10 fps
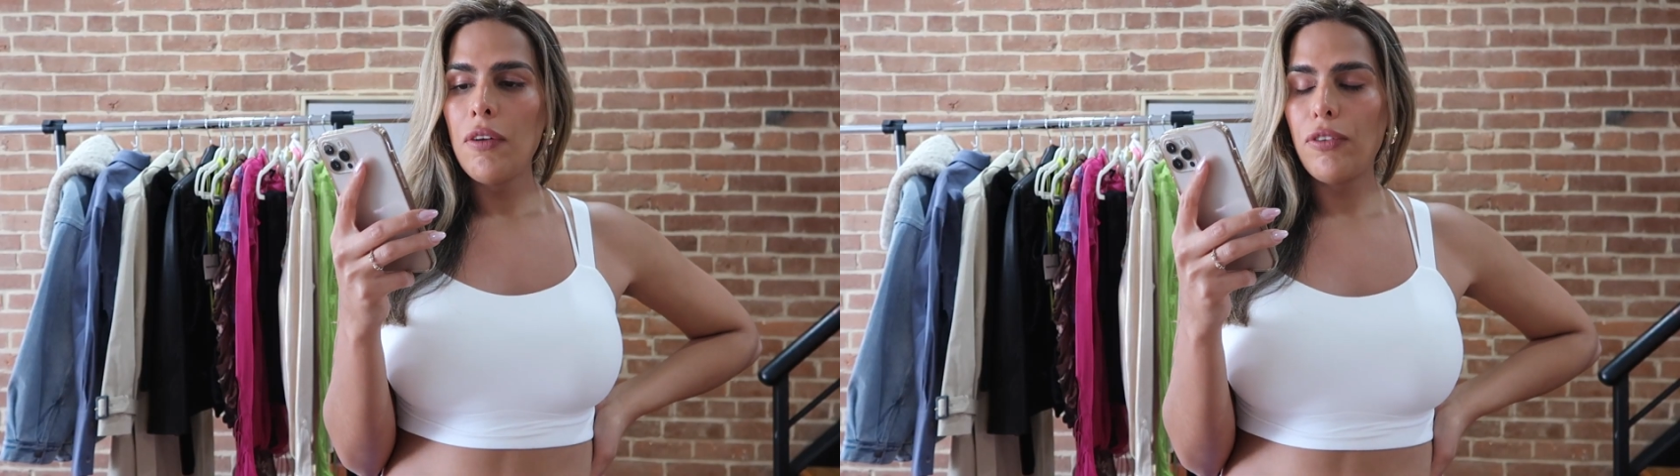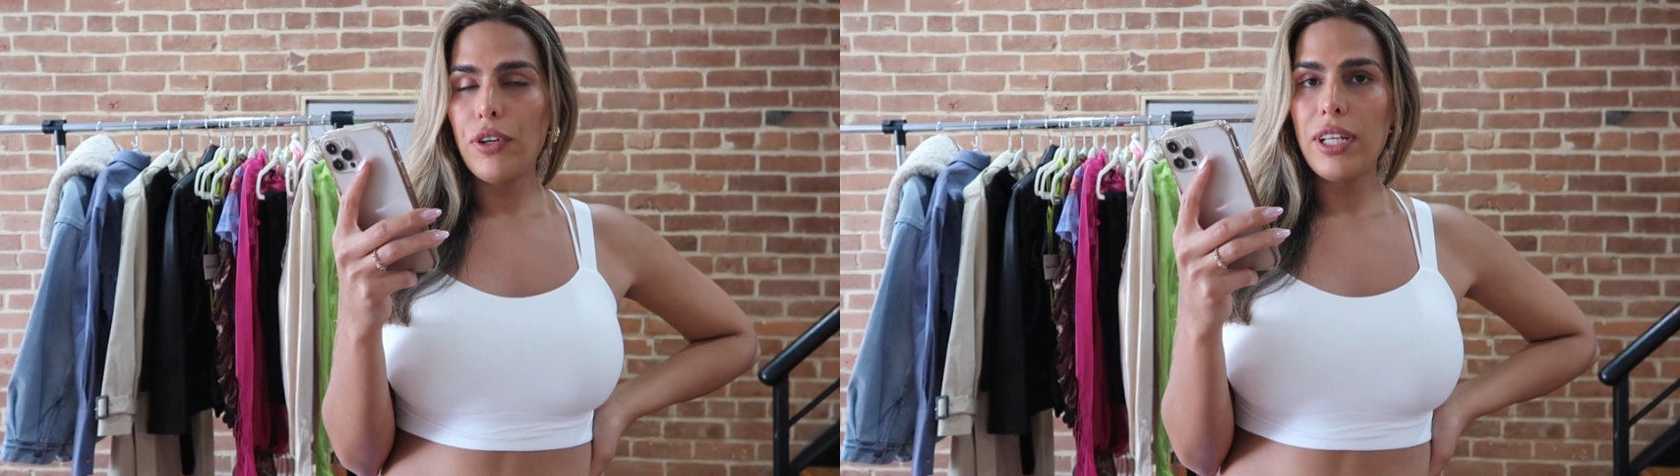
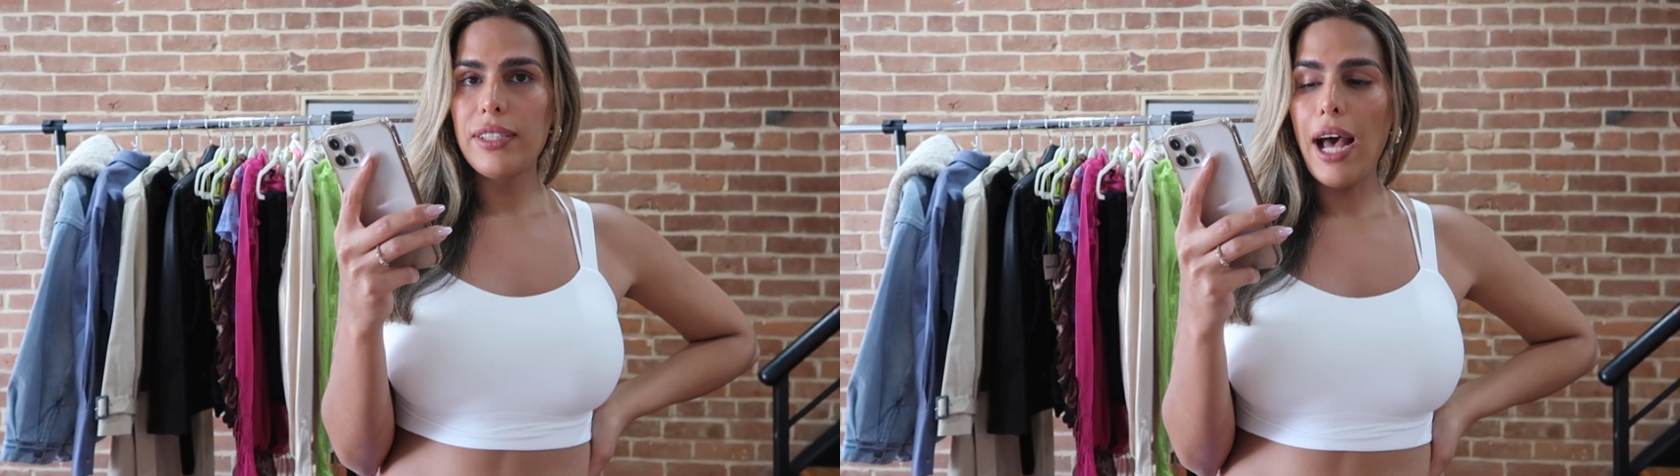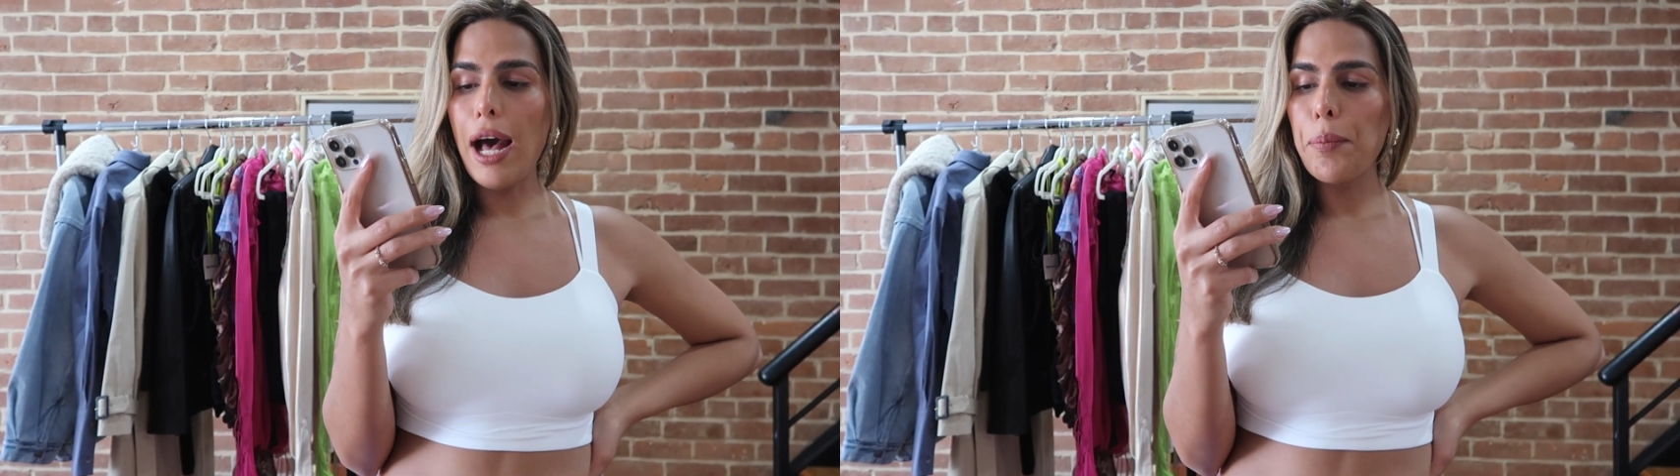For the
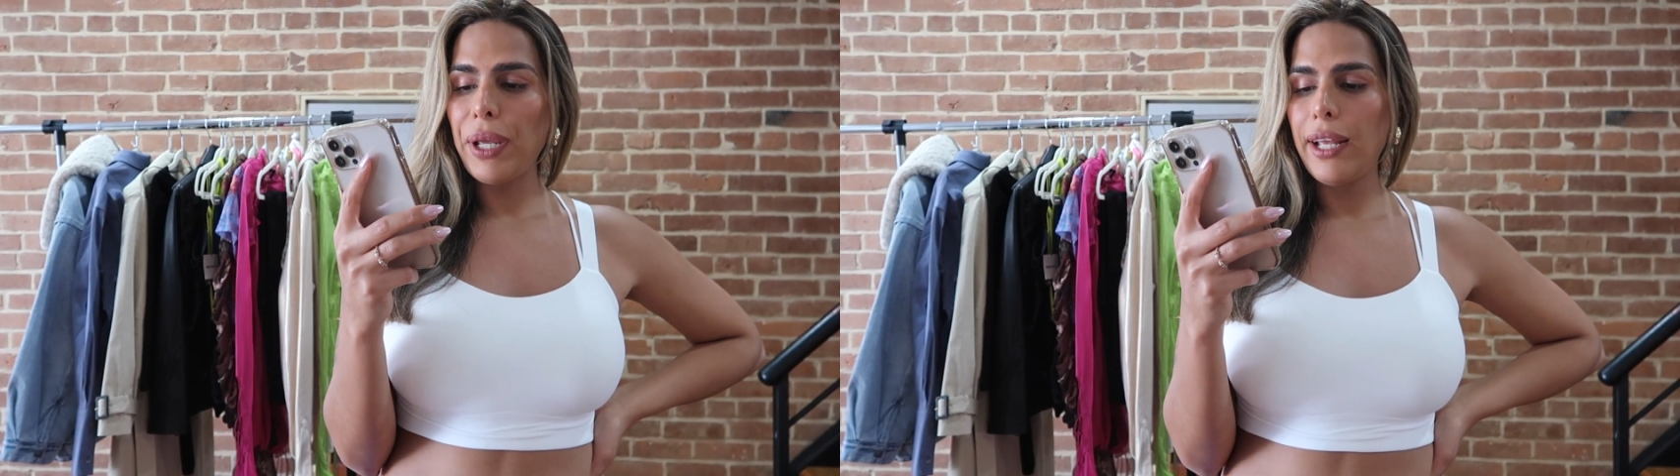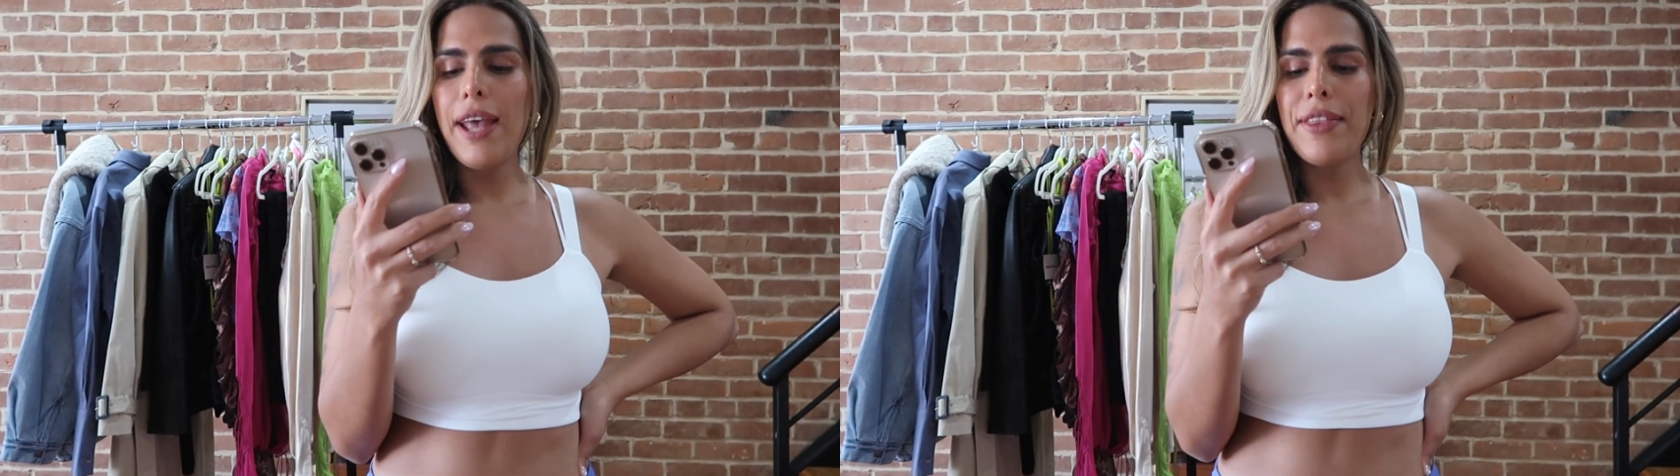top
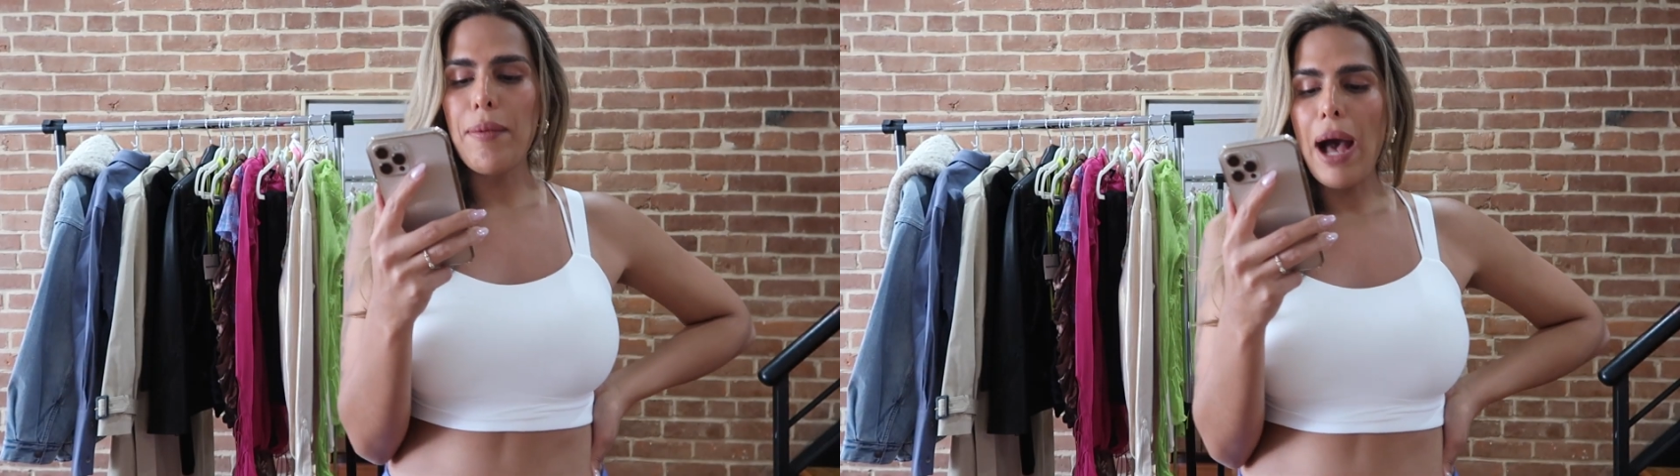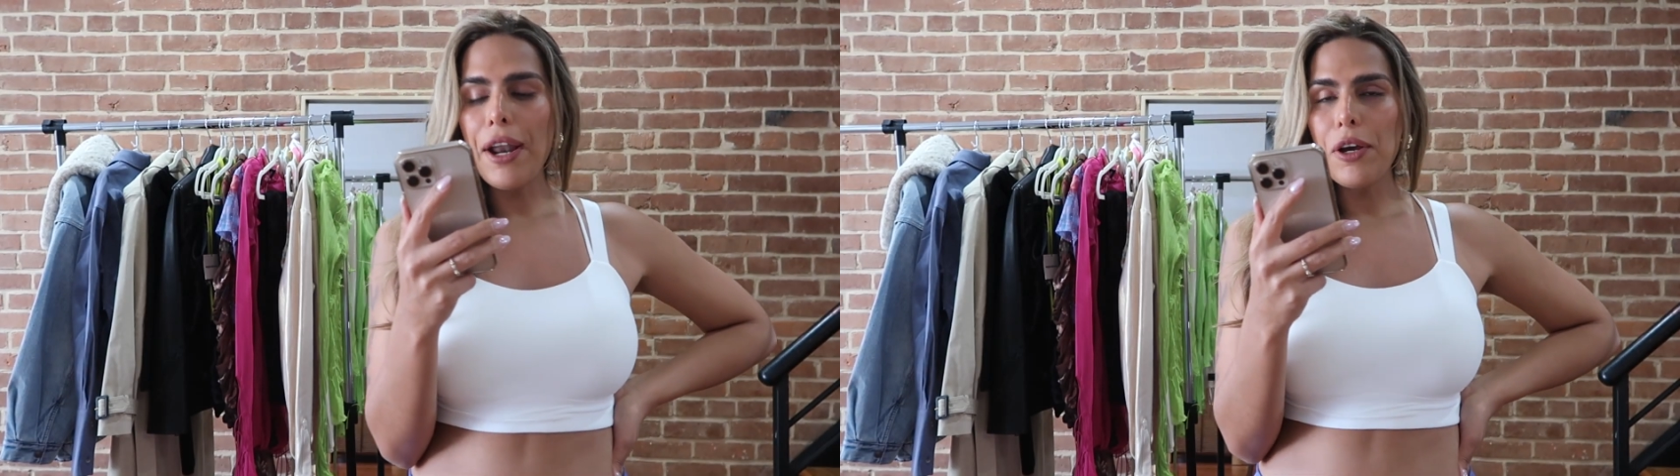and the
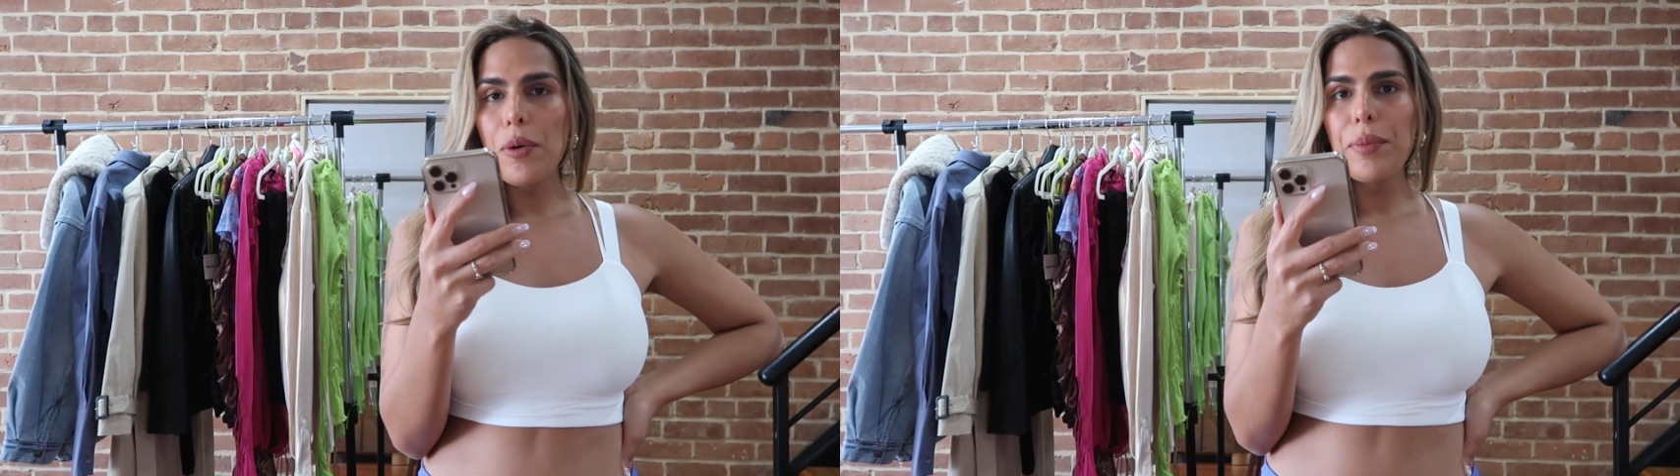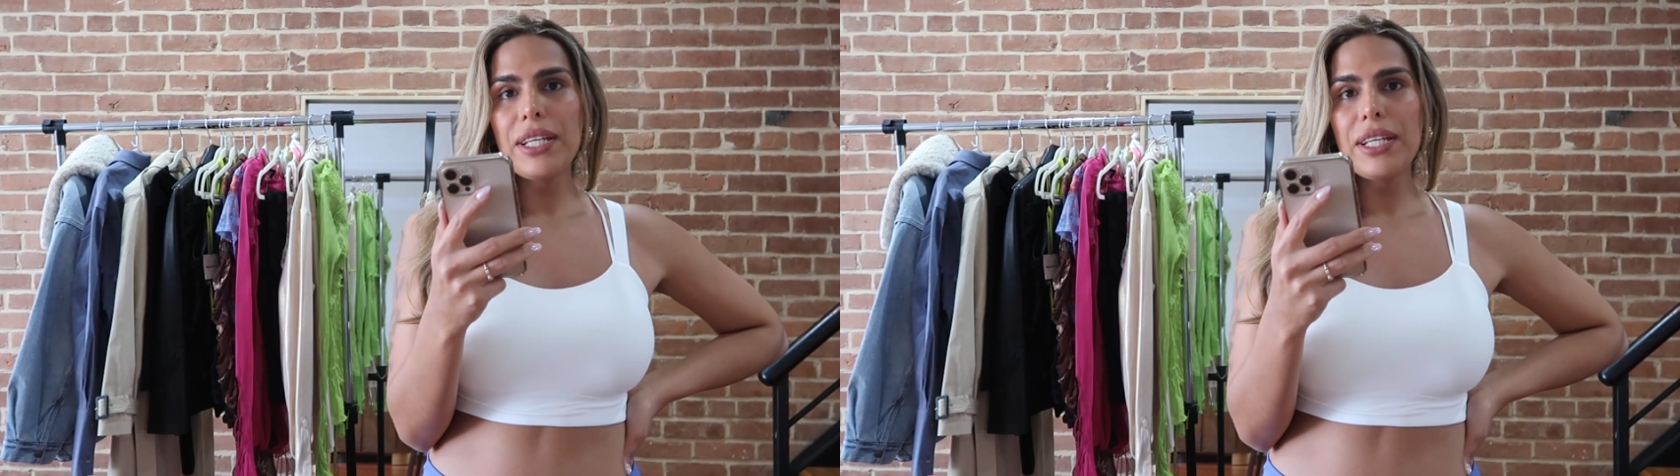bottom,